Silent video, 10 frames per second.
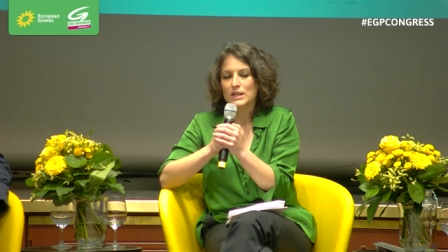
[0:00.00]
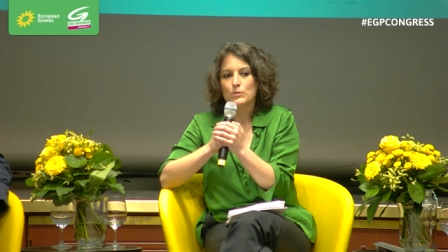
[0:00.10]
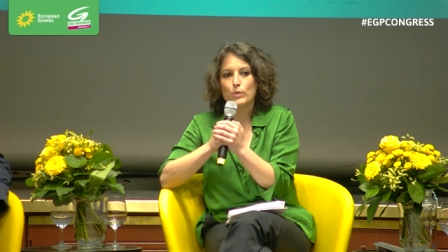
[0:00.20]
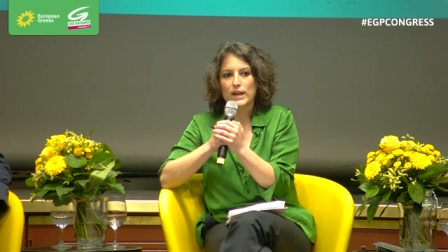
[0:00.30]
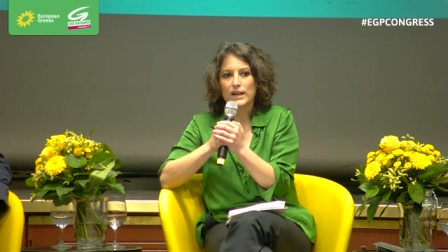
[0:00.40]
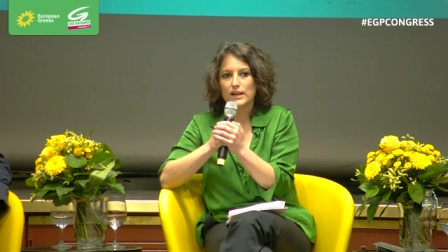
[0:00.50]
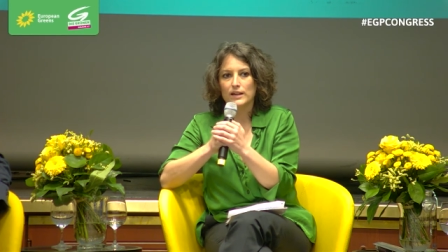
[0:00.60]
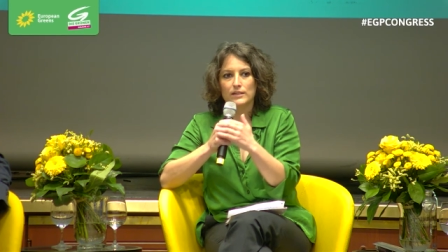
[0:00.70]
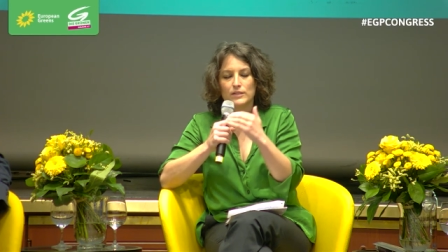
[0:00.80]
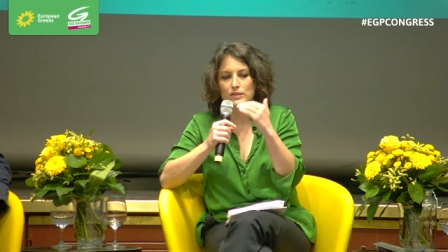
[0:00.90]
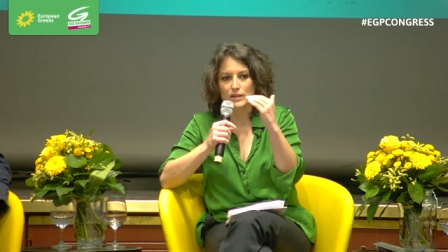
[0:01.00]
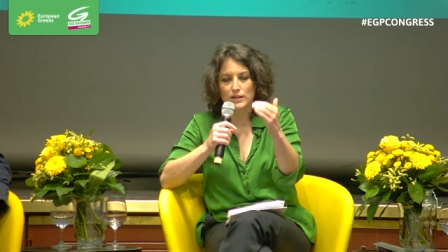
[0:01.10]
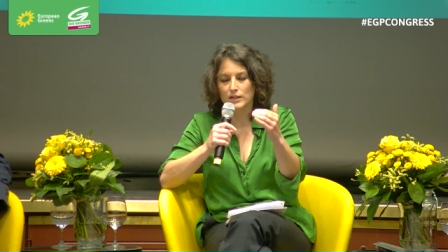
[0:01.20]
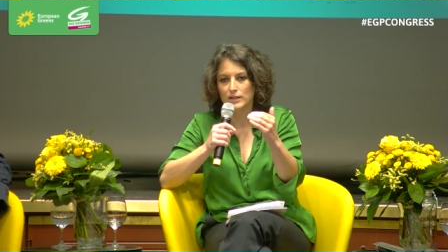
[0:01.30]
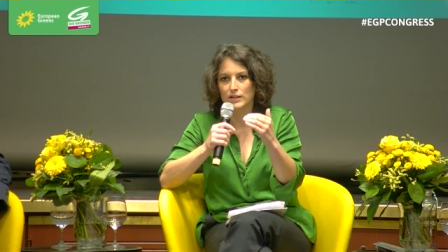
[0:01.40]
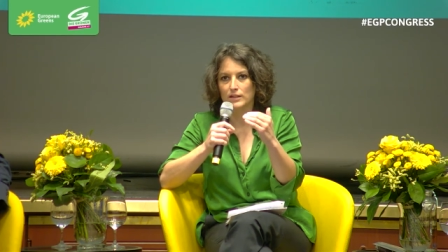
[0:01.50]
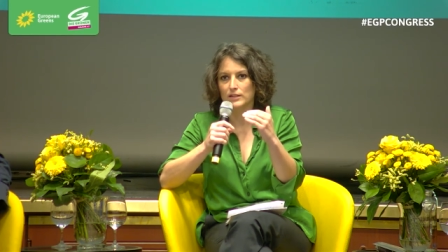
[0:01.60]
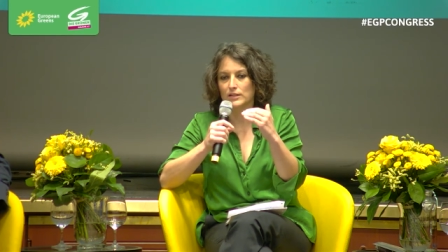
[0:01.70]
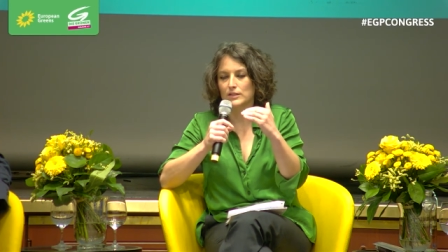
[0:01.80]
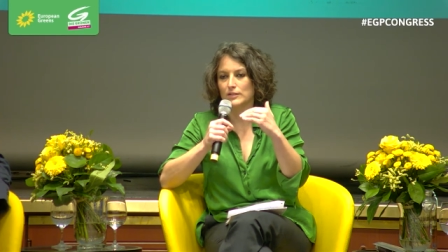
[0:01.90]
where the
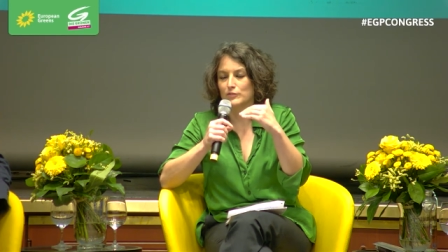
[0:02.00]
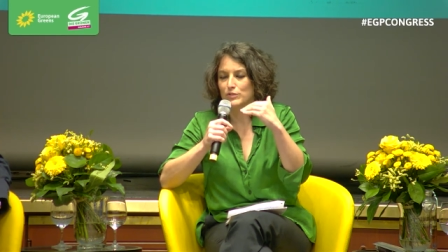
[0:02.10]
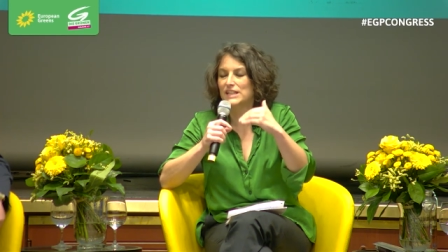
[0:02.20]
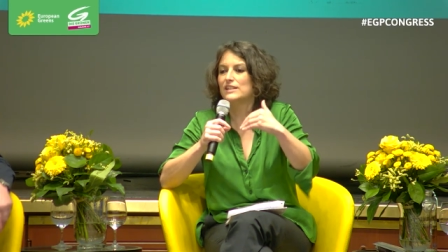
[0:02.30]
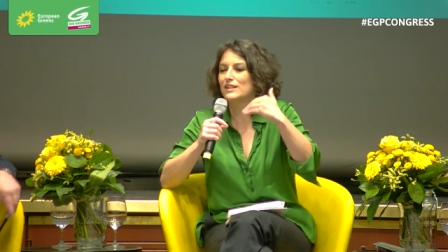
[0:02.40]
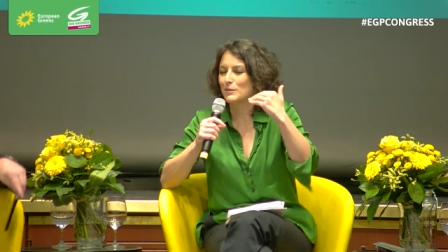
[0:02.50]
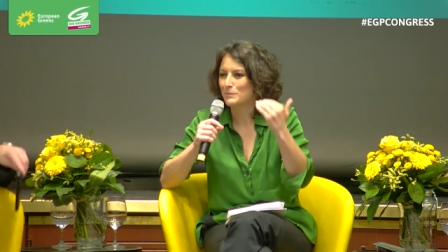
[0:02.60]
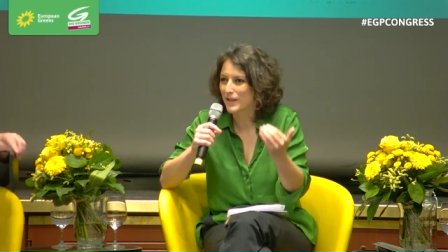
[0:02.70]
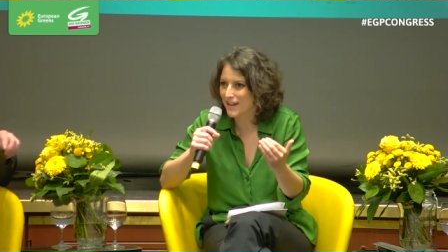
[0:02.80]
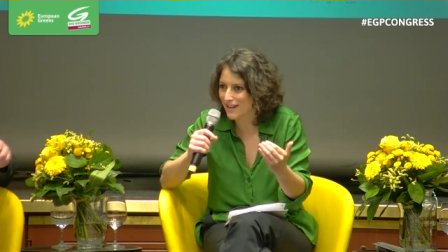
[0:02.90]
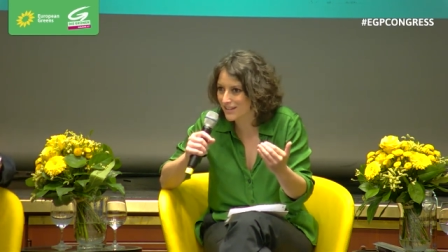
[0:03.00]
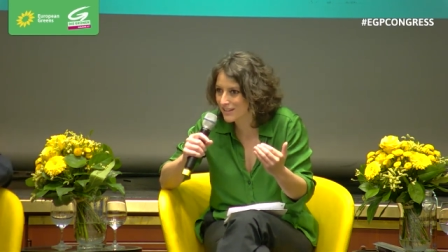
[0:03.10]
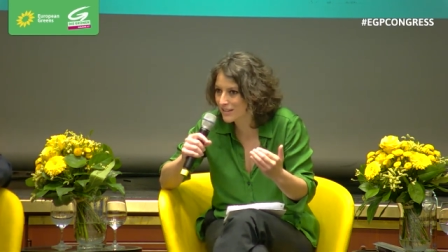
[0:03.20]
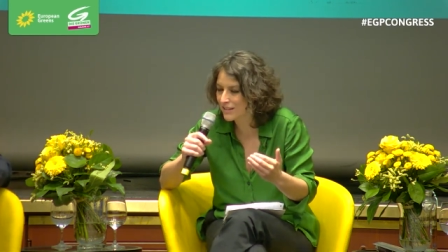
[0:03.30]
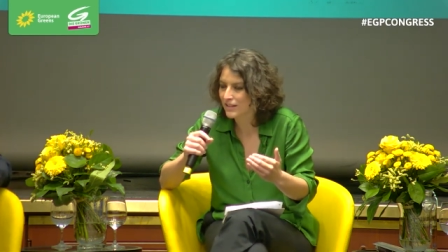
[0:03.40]
campaign